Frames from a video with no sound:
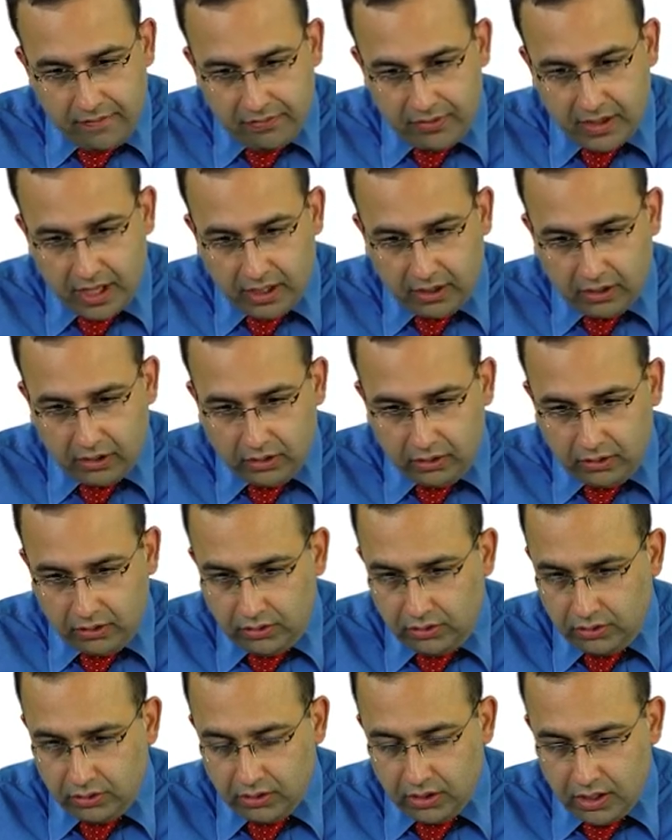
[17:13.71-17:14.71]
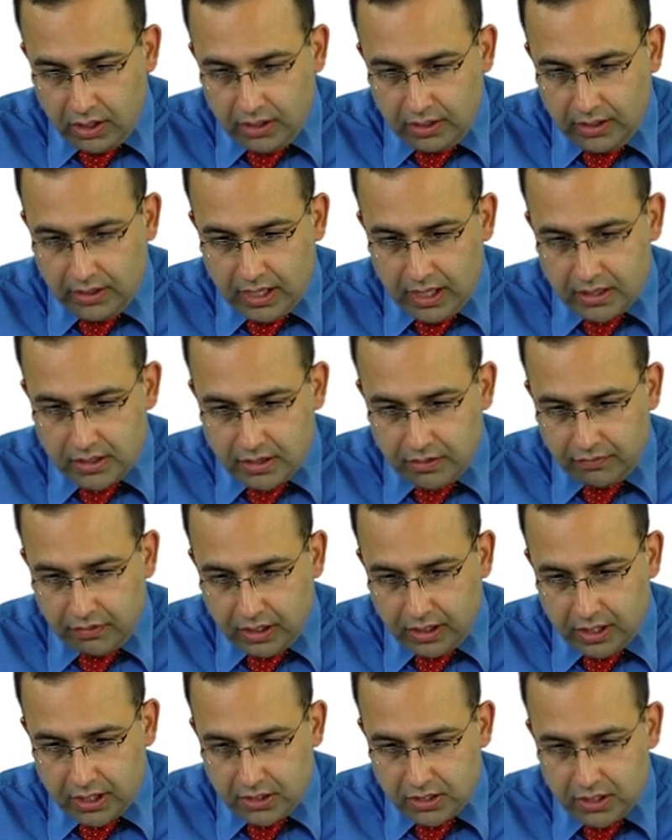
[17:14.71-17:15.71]
that is
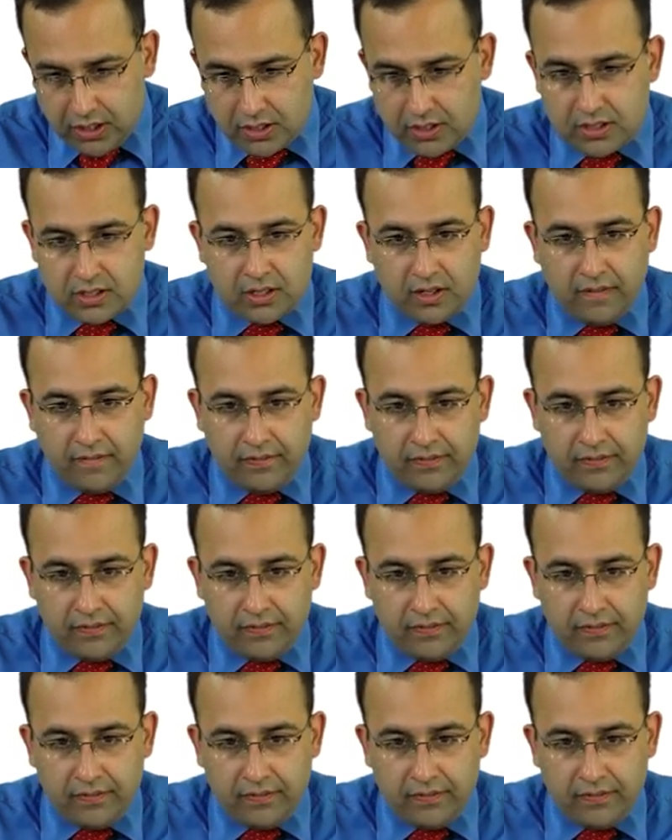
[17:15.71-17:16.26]
calcifications.